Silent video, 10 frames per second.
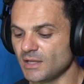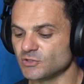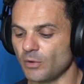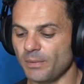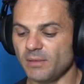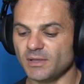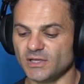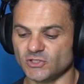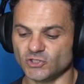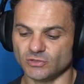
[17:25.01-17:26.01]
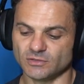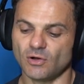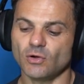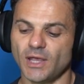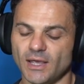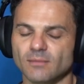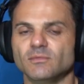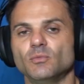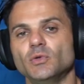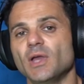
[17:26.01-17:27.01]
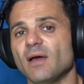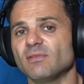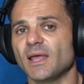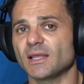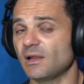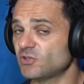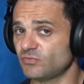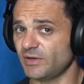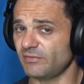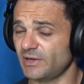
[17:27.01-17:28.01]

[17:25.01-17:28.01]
So payment issues. Okay, you have like very,